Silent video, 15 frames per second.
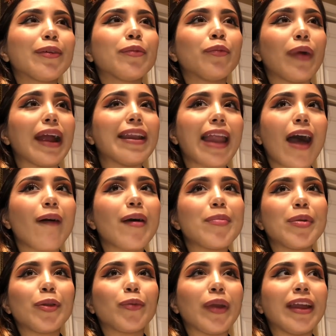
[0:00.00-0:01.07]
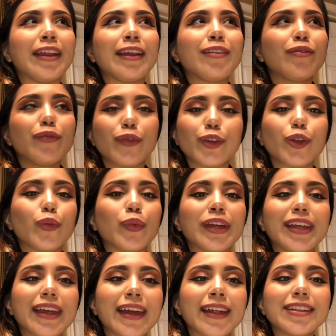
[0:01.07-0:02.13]
Right now, I've been waiting for the
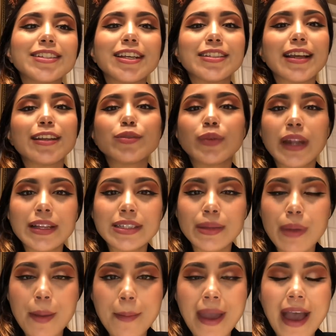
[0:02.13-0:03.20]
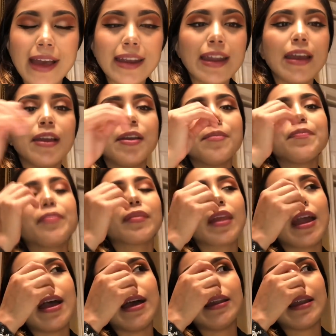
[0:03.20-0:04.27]
weekends because that's when I see my man.
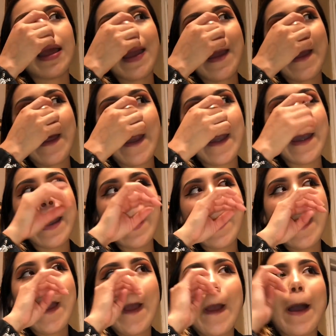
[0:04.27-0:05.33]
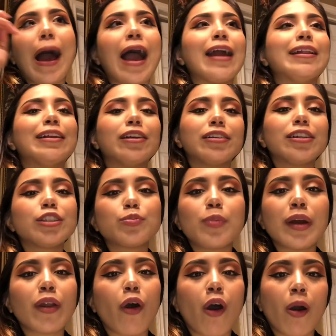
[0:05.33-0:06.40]
And then I literally
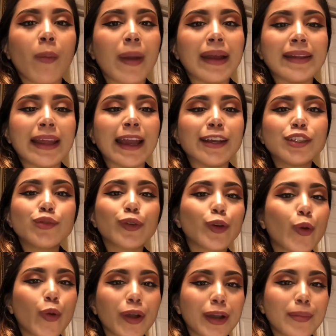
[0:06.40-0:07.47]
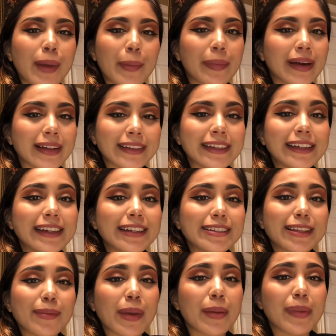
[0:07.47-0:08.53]
spend all my days recording my belly
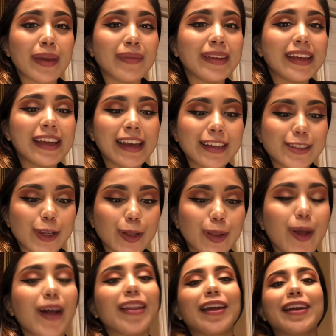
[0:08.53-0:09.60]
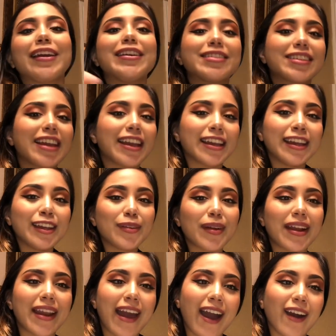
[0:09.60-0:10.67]
because my baby kicks a lot. Like, he's kicking
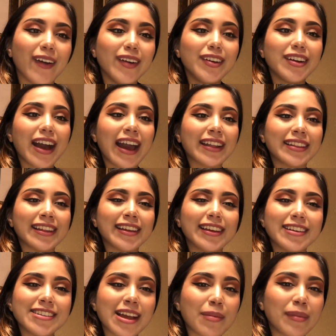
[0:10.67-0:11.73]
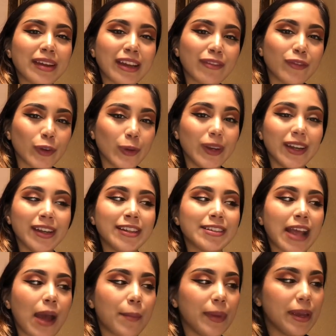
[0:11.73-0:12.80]
right now, I think, because I'm eating food and
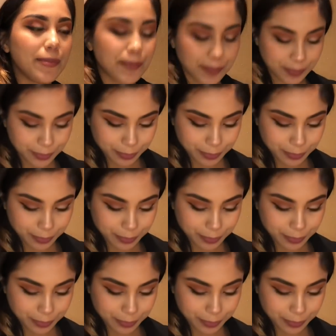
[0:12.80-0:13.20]
he's happy.